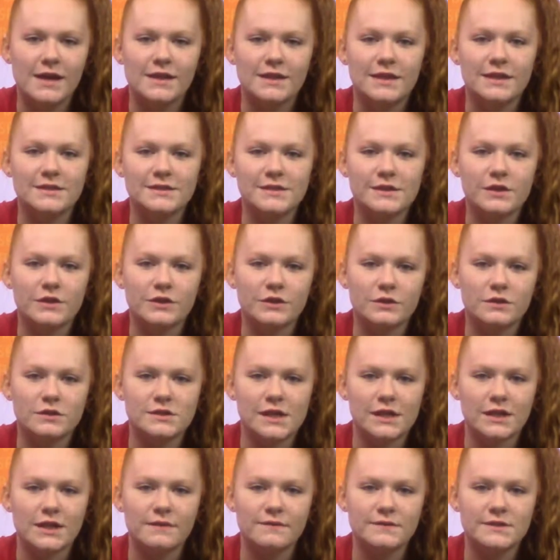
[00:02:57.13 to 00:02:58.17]
This includes
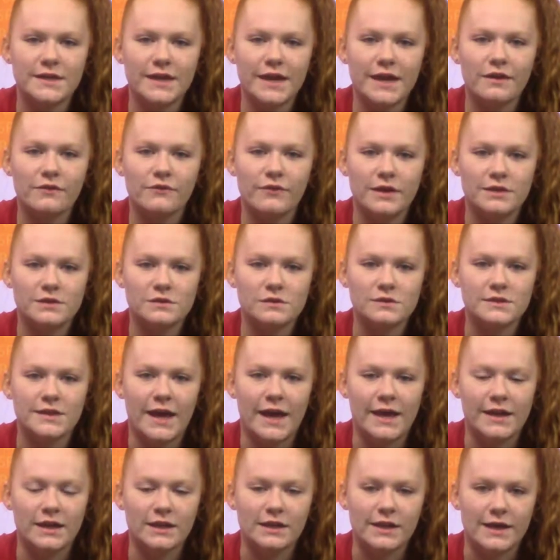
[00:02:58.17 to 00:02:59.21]
a lift ticket, rentals,
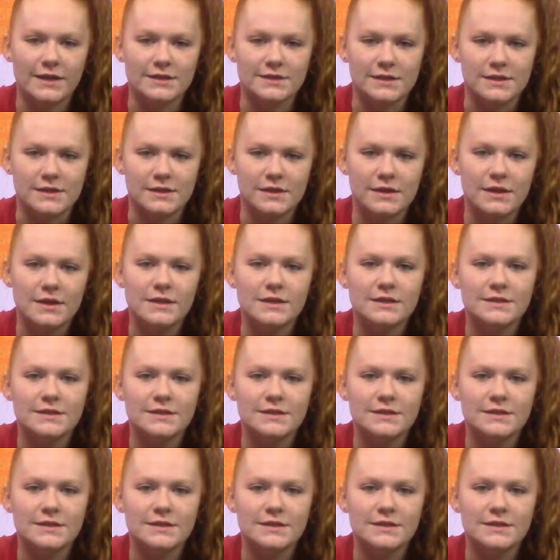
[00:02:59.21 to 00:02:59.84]
and a lesson.